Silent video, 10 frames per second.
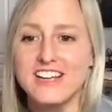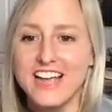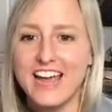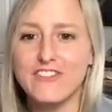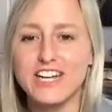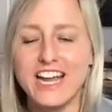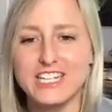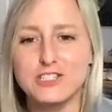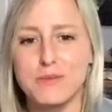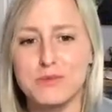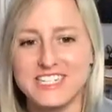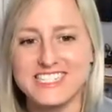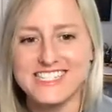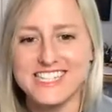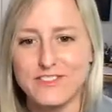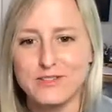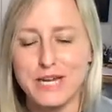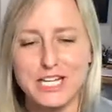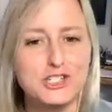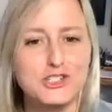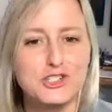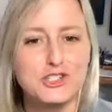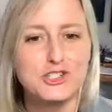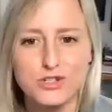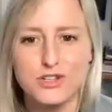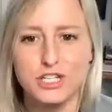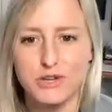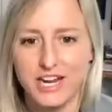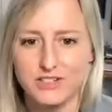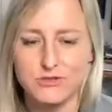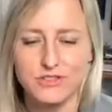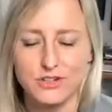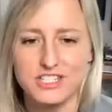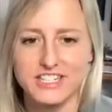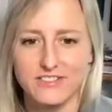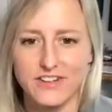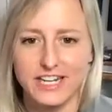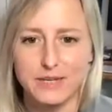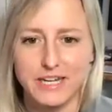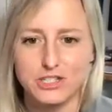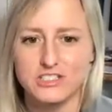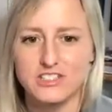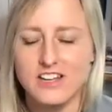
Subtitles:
every edge represents 7 patients or more so that you can't reverse identify any patient.